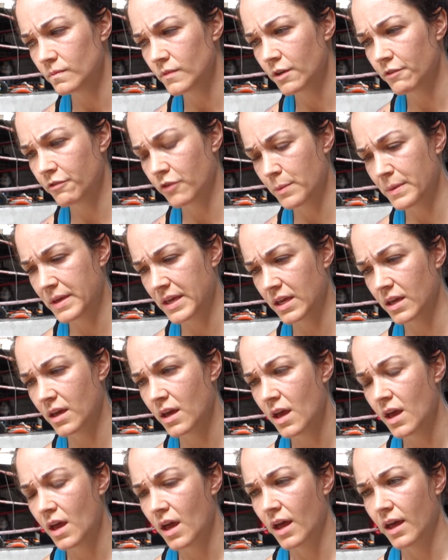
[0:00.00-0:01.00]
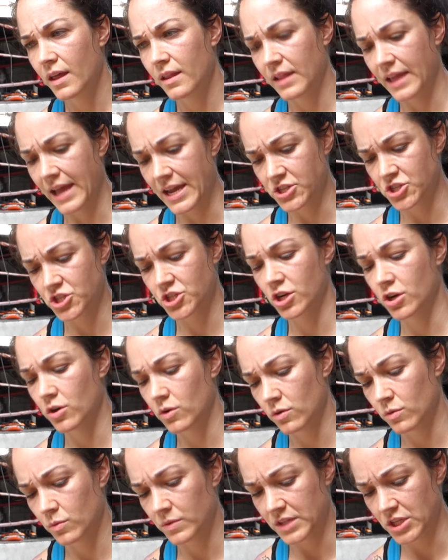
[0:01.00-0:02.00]
For me, last
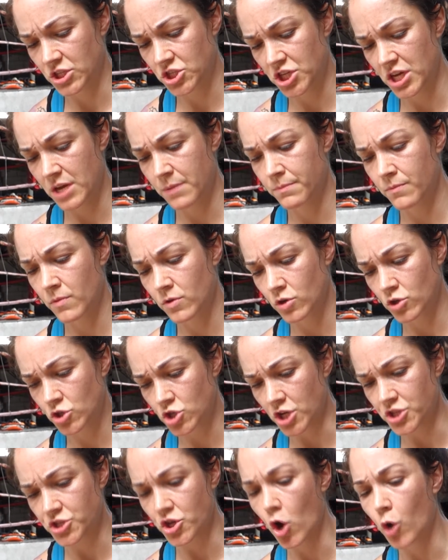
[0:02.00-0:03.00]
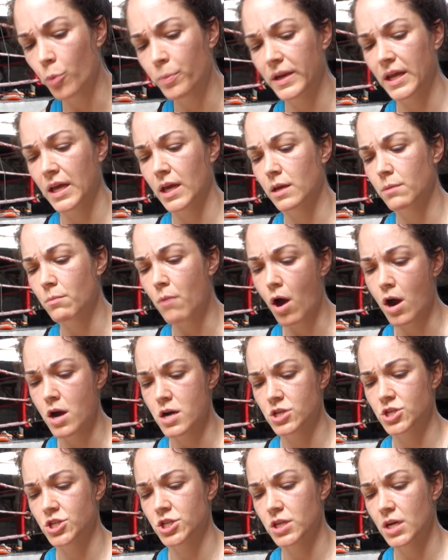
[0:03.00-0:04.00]
year with the gym just opening in
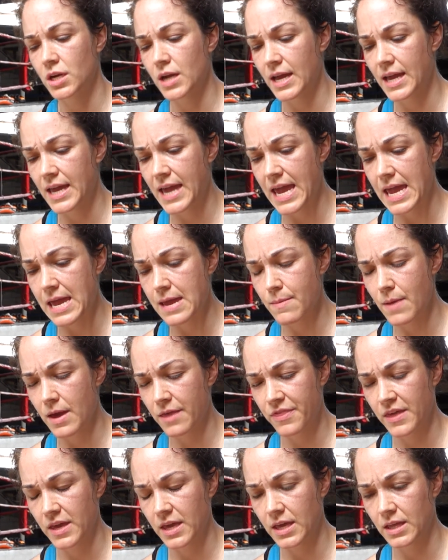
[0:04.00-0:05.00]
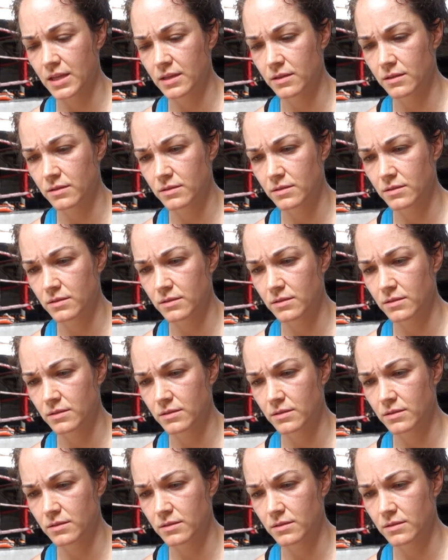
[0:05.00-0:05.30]
March, and I came, I think, in